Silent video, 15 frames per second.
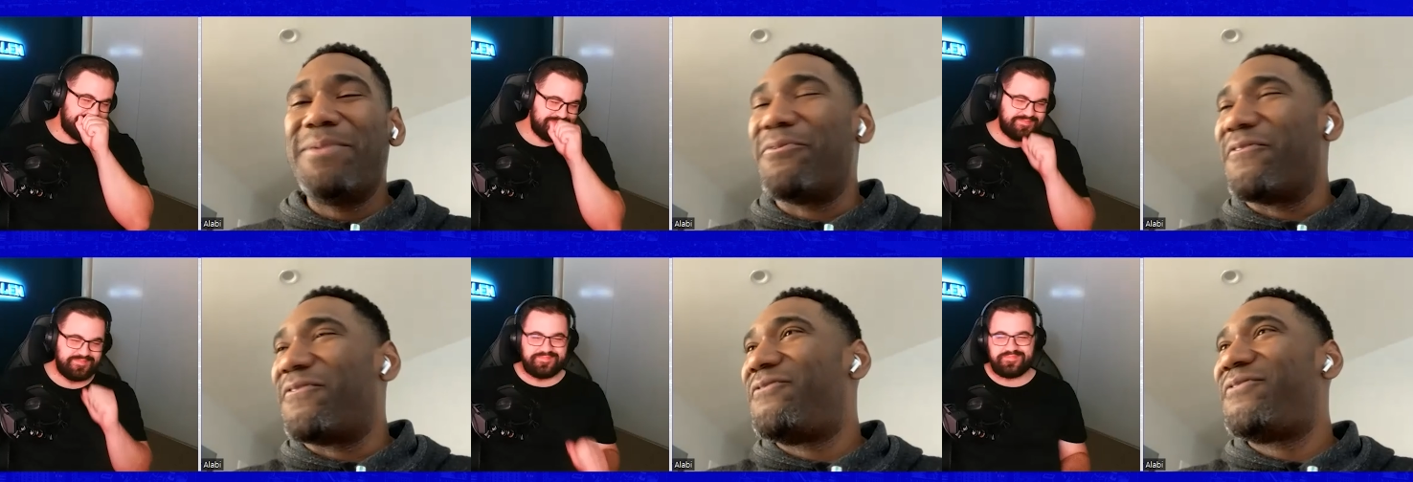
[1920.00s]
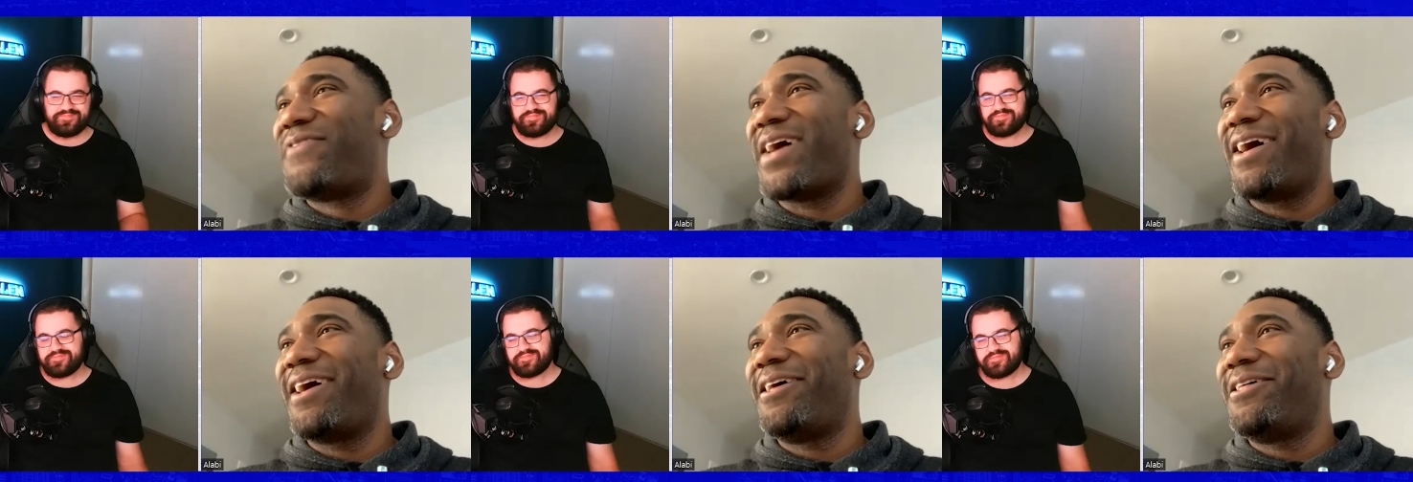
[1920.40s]
Speaker 1: people
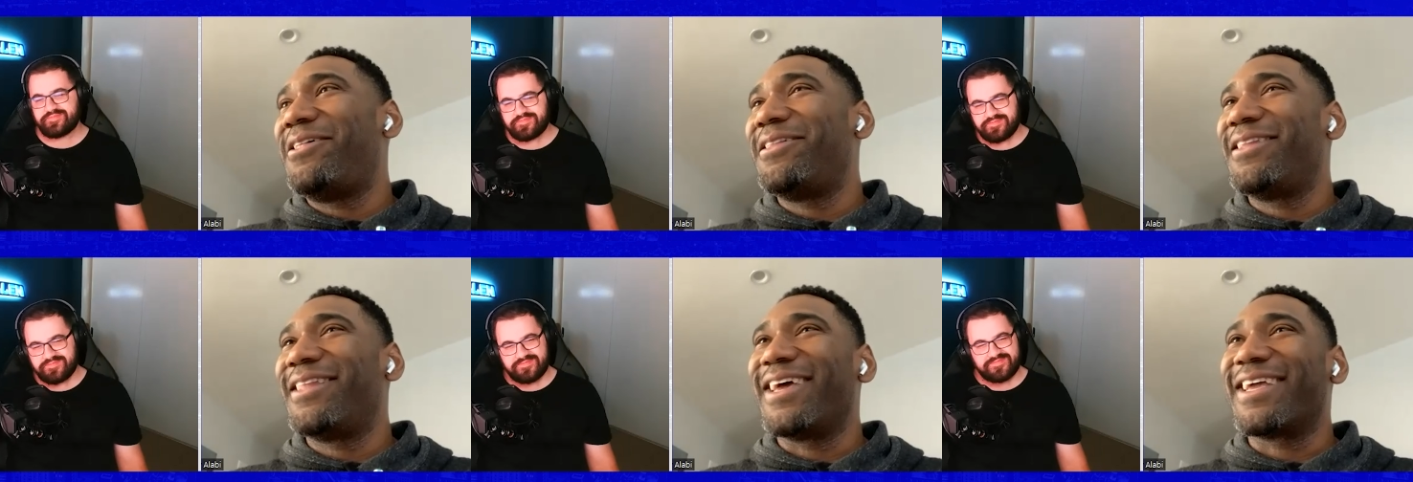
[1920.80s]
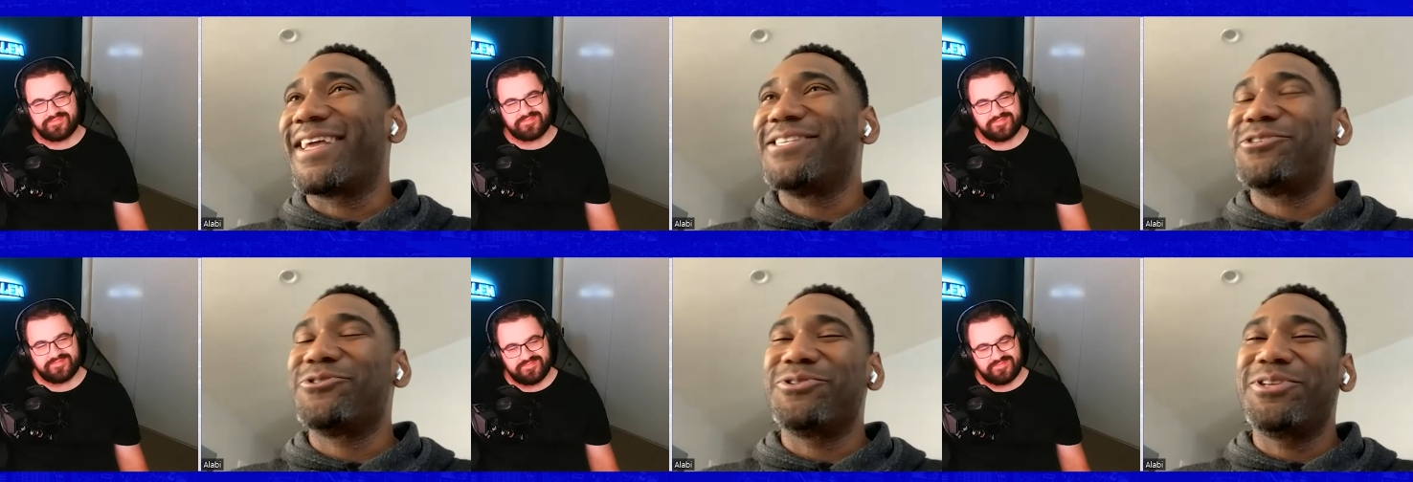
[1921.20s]
fell like
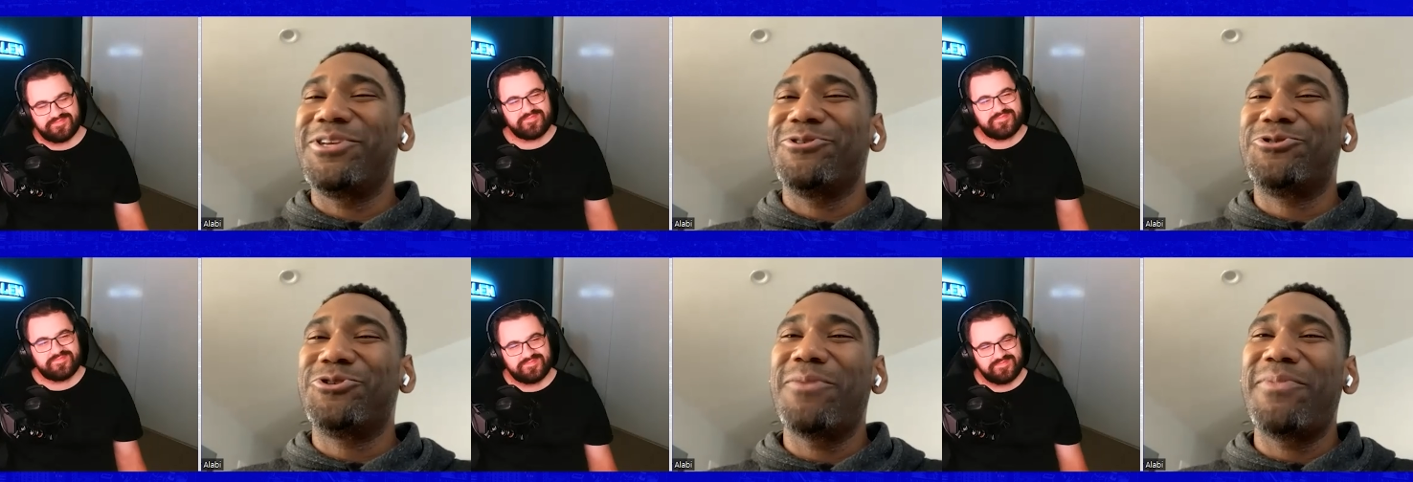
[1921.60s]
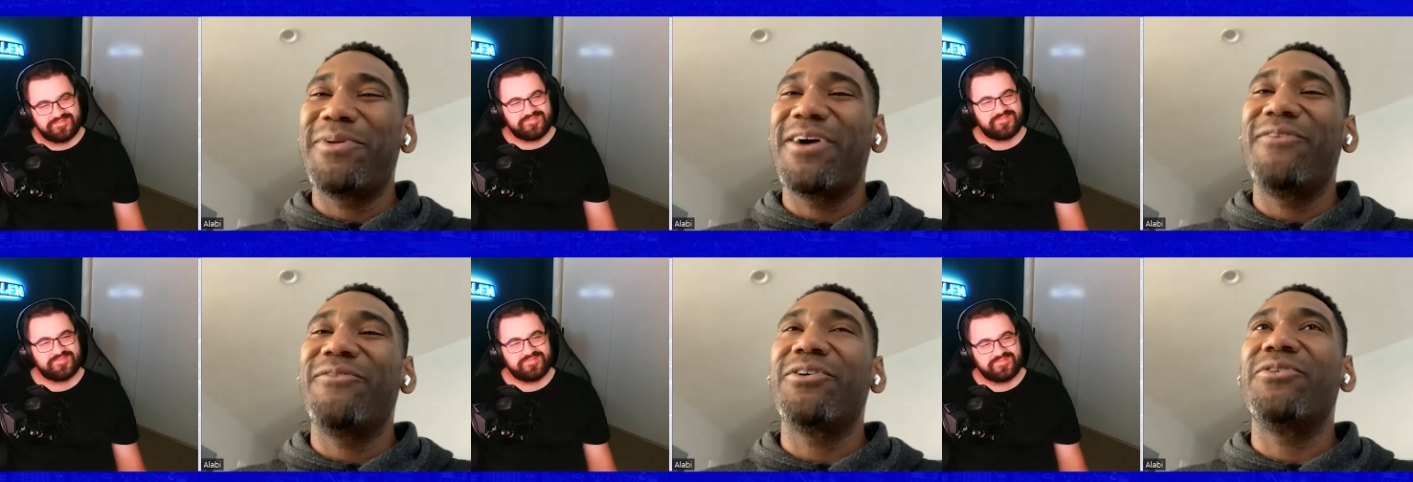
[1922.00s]
because you're you're
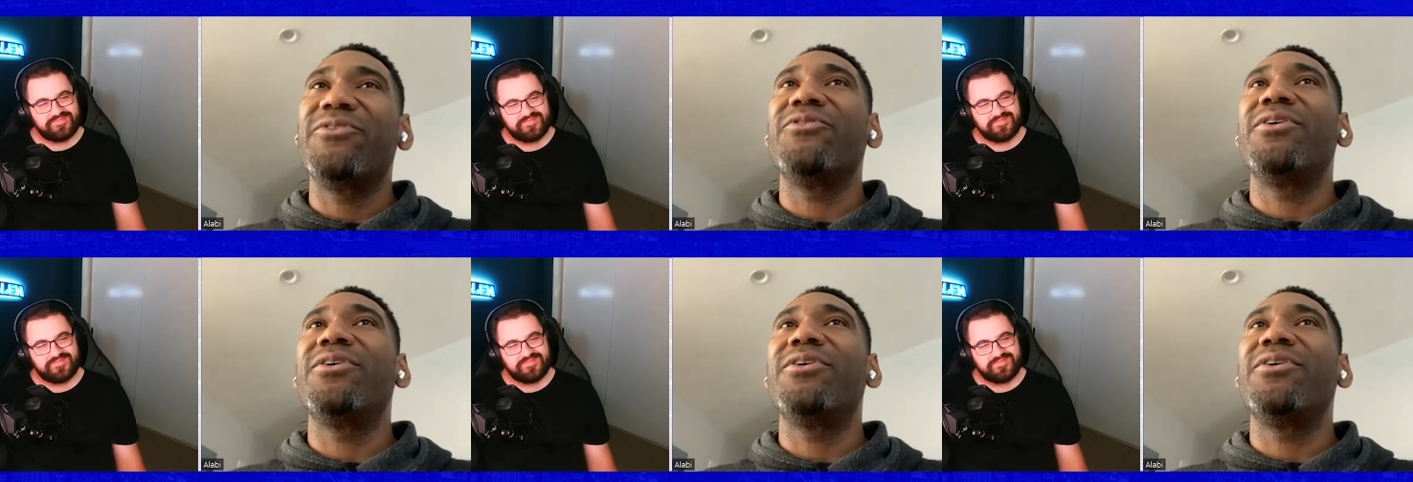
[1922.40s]
tripping over.